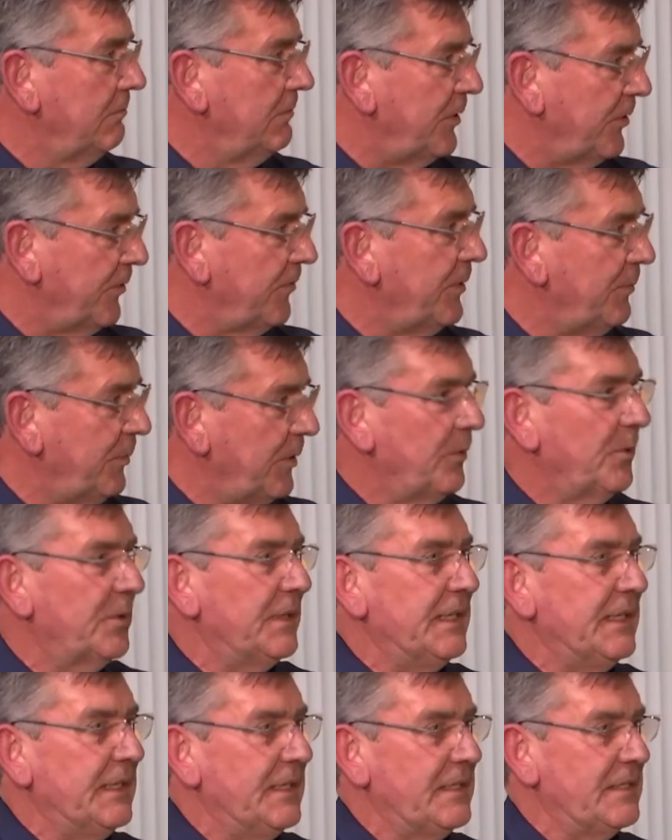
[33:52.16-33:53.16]
of the
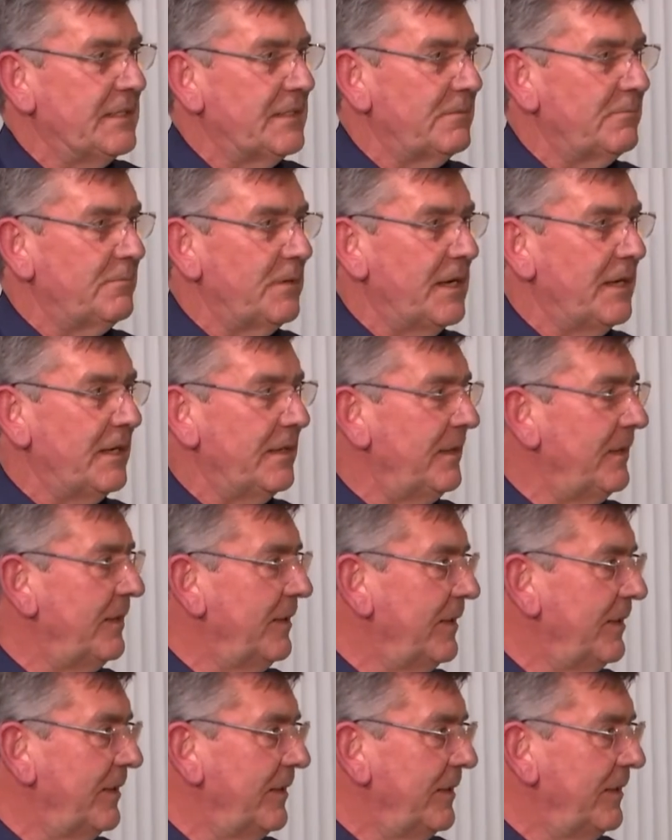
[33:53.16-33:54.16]
building is
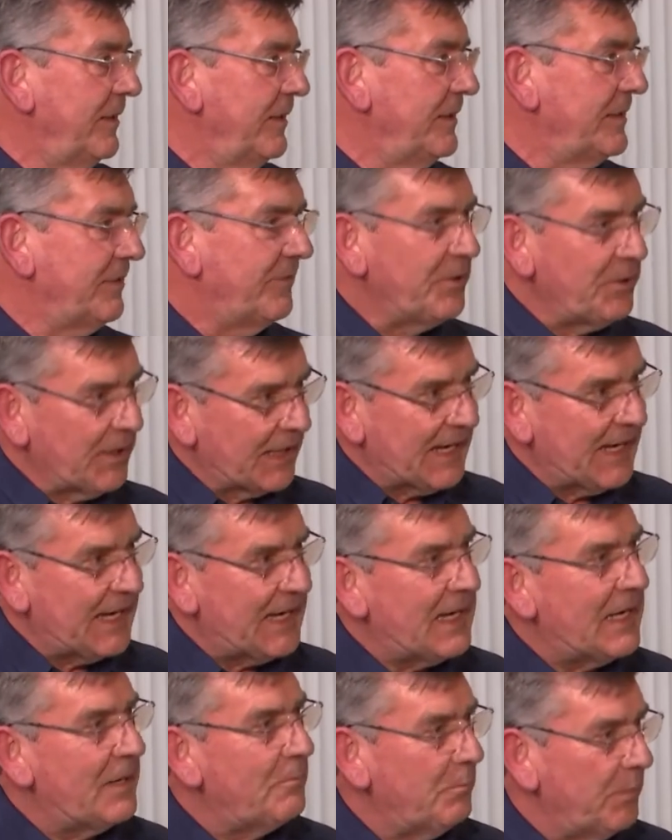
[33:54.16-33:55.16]
it's a very
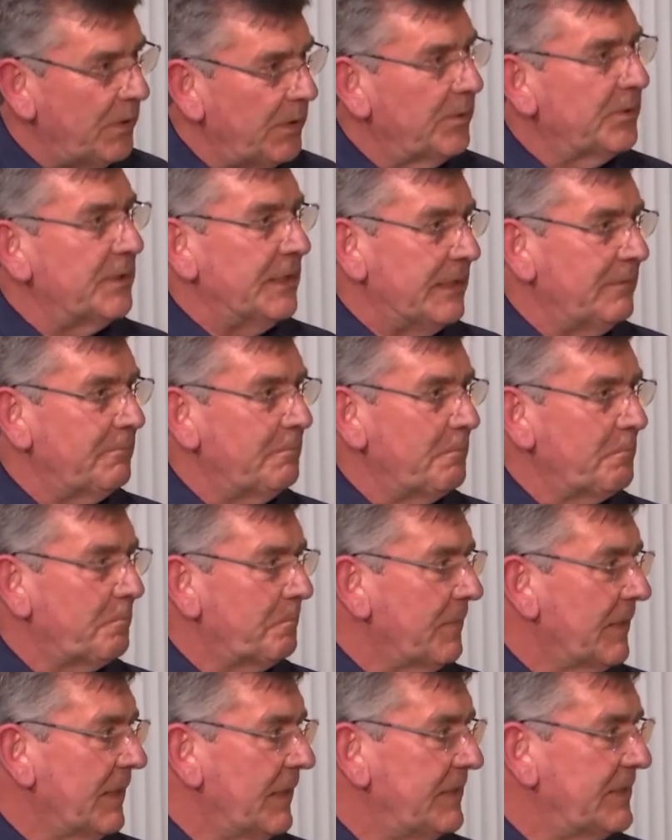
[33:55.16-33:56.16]
calm building.
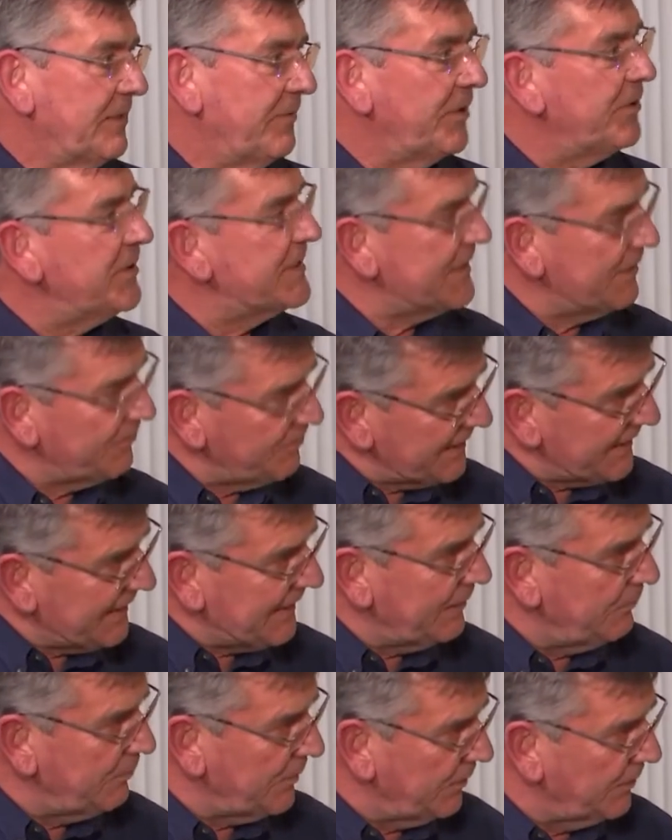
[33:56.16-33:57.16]
It's a very
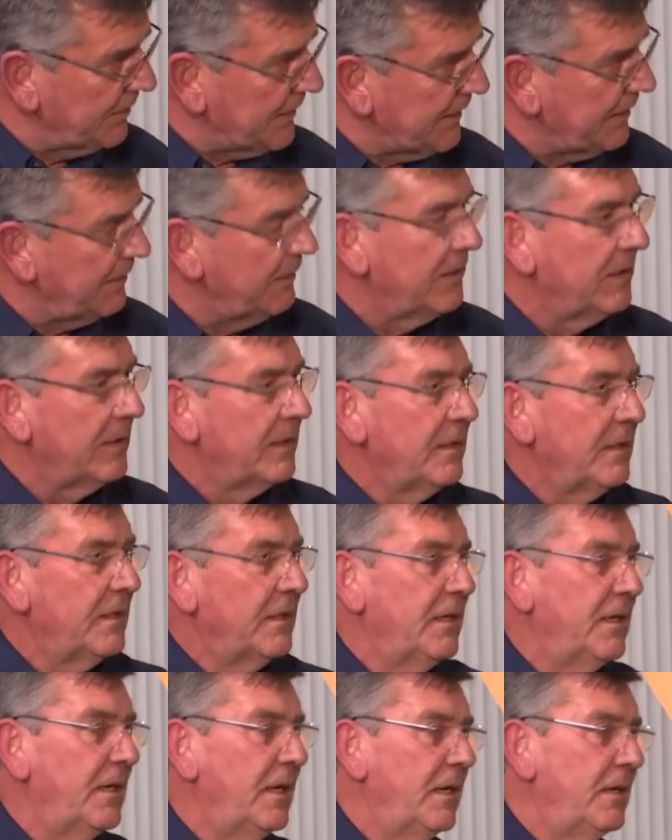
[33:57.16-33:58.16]
serene building.
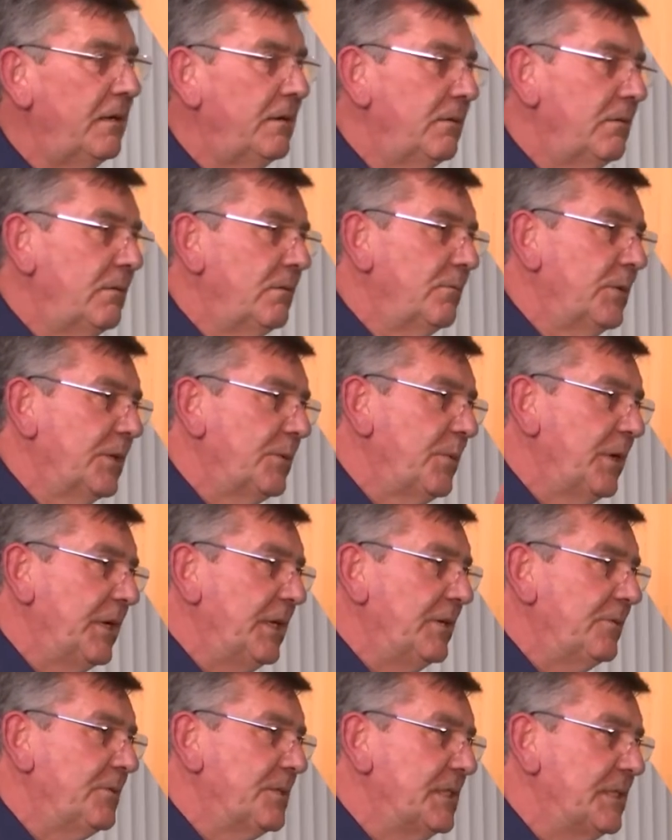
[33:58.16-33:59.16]
And what
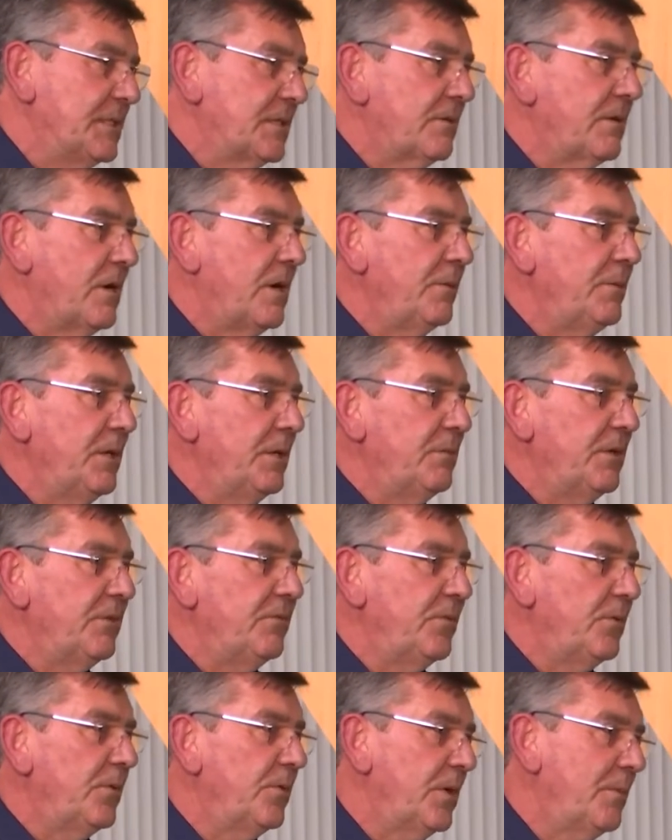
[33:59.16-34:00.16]
Peter was describing
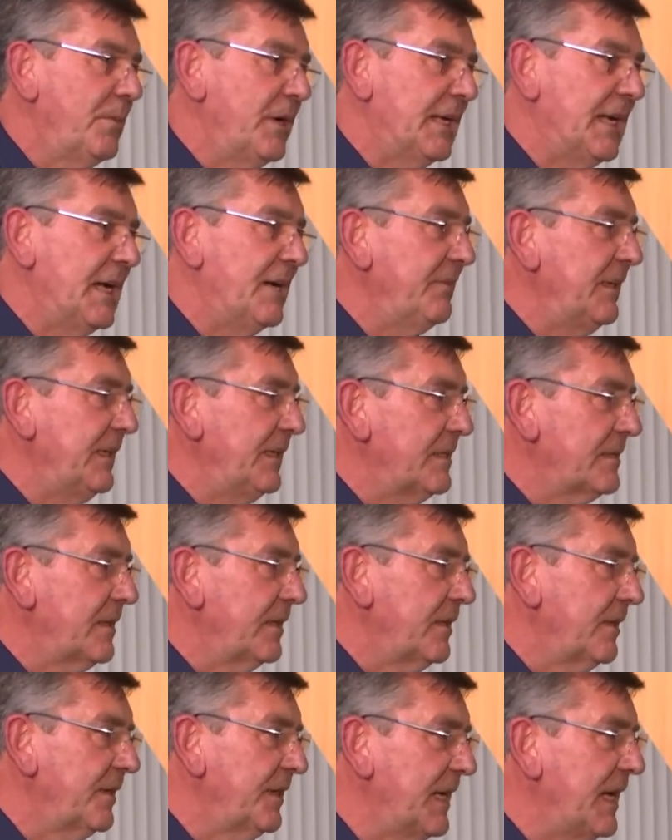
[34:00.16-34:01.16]
before about having these
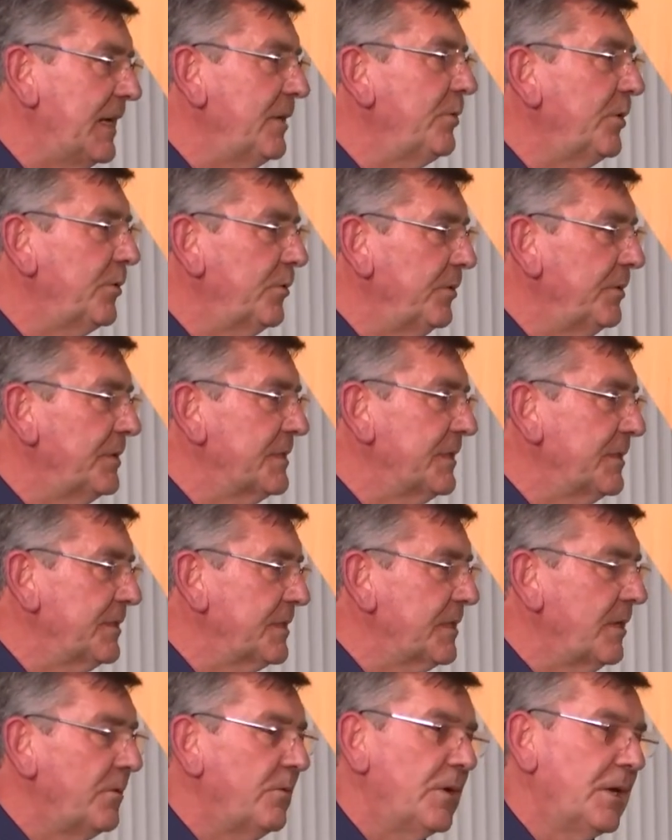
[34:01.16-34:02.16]
little neighbourhoods and
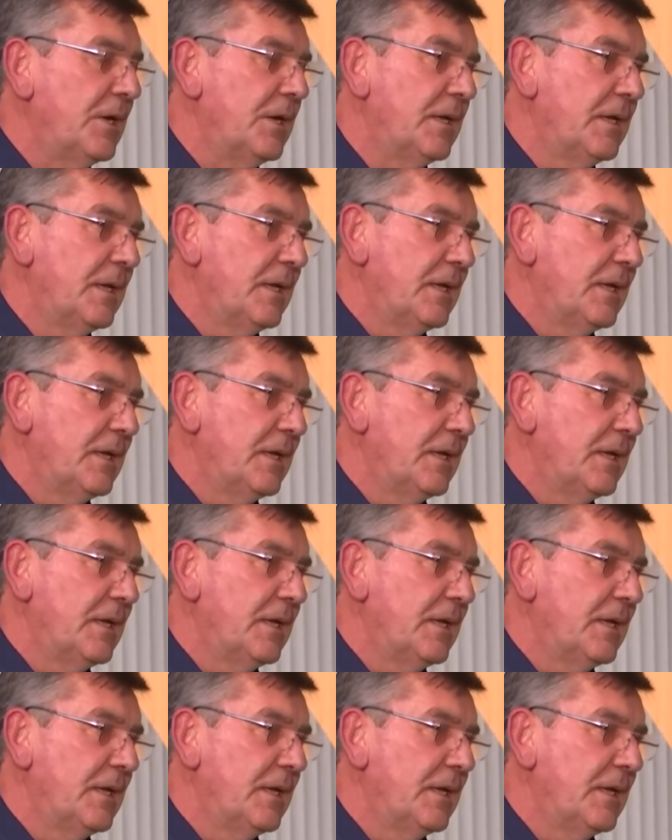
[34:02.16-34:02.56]
so on,